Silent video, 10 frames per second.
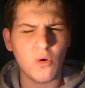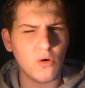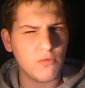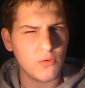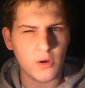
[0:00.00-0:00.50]

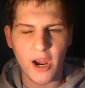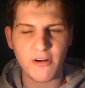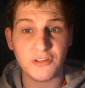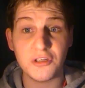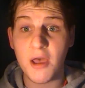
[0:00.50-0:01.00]
awful
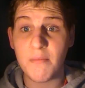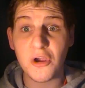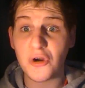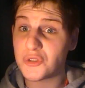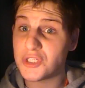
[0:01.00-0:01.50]
characters
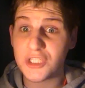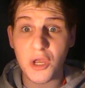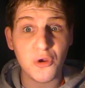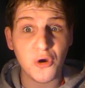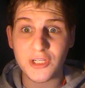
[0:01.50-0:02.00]
because he's
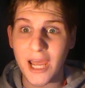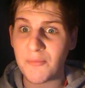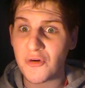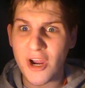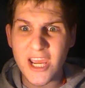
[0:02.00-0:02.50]
so
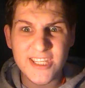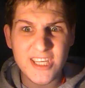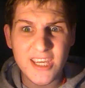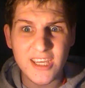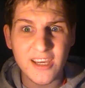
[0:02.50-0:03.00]
goddamn
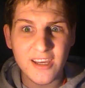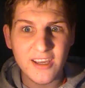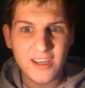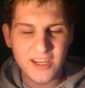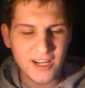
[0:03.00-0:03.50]
crazy.
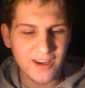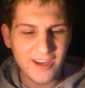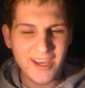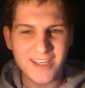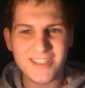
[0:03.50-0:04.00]
You know,
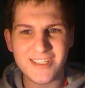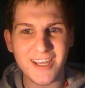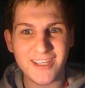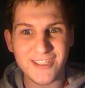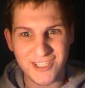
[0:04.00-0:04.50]
he just
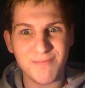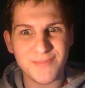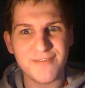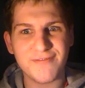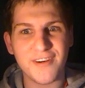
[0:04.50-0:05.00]
like
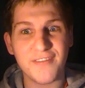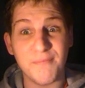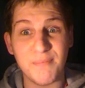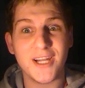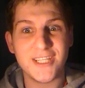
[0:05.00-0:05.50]
jumps in front
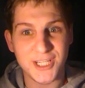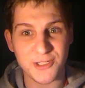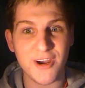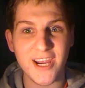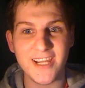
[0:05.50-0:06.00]
of bloody
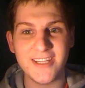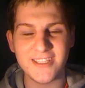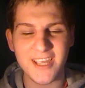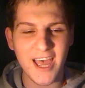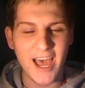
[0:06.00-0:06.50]

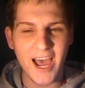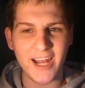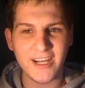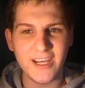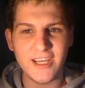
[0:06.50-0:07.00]
trains
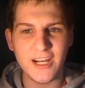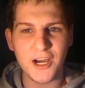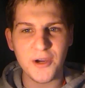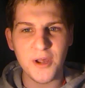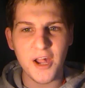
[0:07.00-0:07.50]
and, you
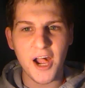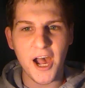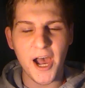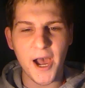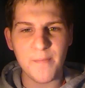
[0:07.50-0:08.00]
know,
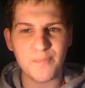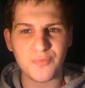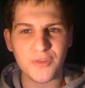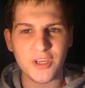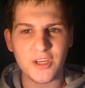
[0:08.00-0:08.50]

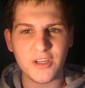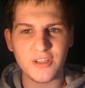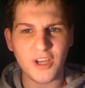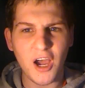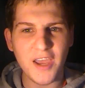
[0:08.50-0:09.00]

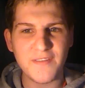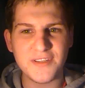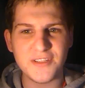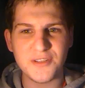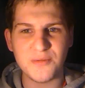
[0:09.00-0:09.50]

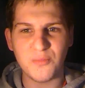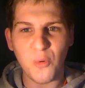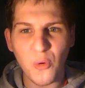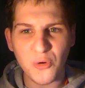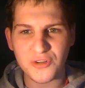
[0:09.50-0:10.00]
dives into
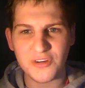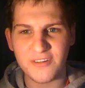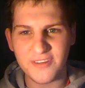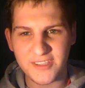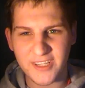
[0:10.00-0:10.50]

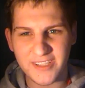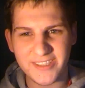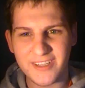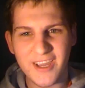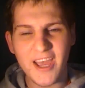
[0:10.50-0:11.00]
water and things like
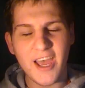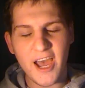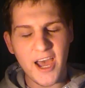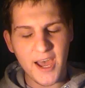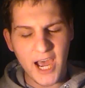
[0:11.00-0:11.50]
this.
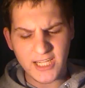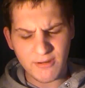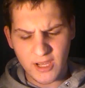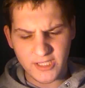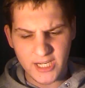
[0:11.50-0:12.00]
I
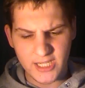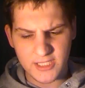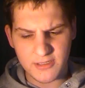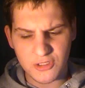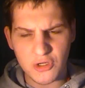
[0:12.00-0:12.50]
don't like Teddy
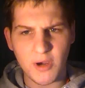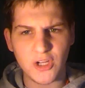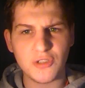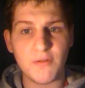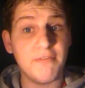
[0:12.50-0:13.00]
too
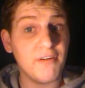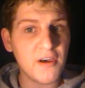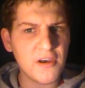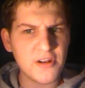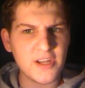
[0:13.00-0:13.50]
much.
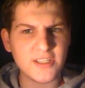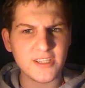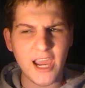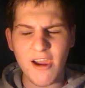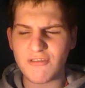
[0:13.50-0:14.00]
Vern is
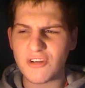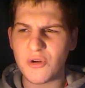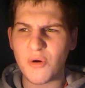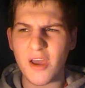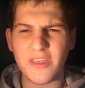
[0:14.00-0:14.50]
a character
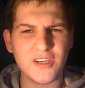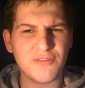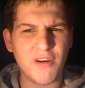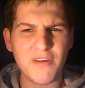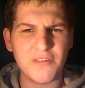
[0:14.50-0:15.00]
who I think
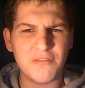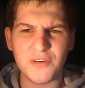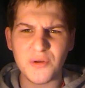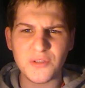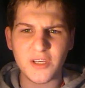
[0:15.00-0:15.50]
is very
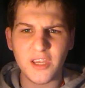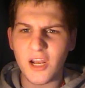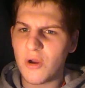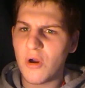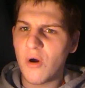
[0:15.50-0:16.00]
confusing.
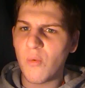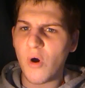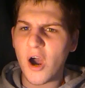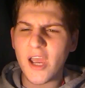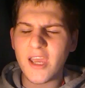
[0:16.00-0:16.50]
You know,
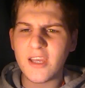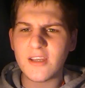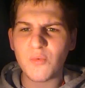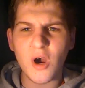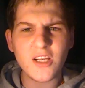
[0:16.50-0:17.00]
why
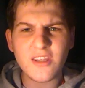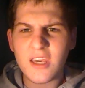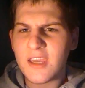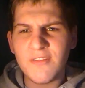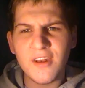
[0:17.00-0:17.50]
do
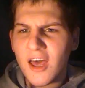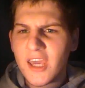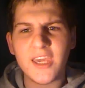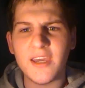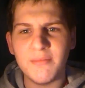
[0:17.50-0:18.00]
they even
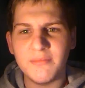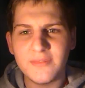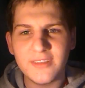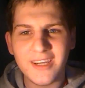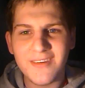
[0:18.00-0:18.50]
like him?
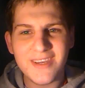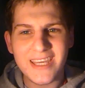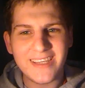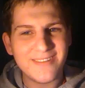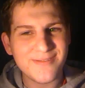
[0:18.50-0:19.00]

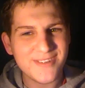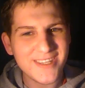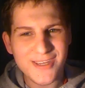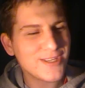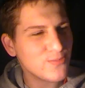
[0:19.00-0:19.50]

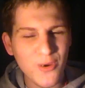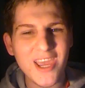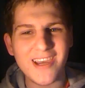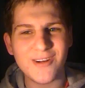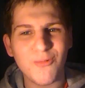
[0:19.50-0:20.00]
It's
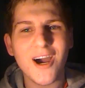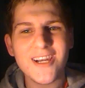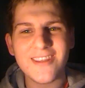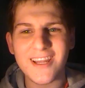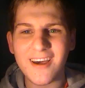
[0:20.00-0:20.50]
weird.
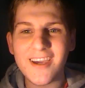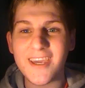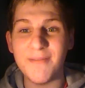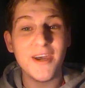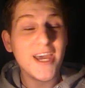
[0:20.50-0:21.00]
Why do they
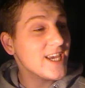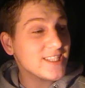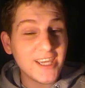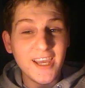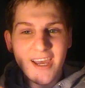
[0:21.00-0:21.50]
like him?
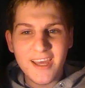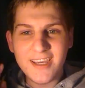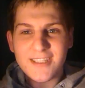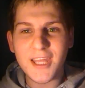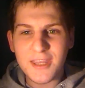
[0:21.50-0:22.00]
He's like
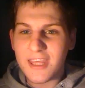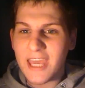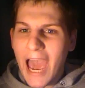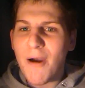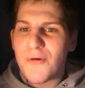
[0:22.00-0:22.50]

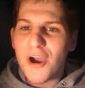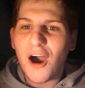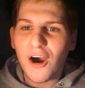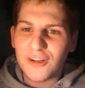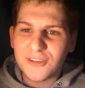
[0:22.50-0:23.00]
the
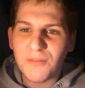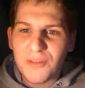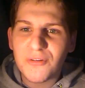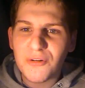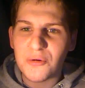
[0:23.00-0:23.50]
outcast of
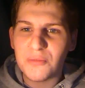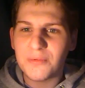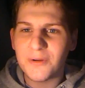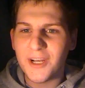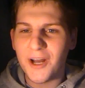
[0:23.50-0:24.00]
the group.
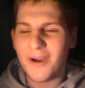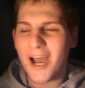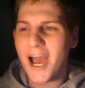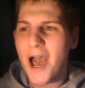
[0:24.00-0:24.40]
You know.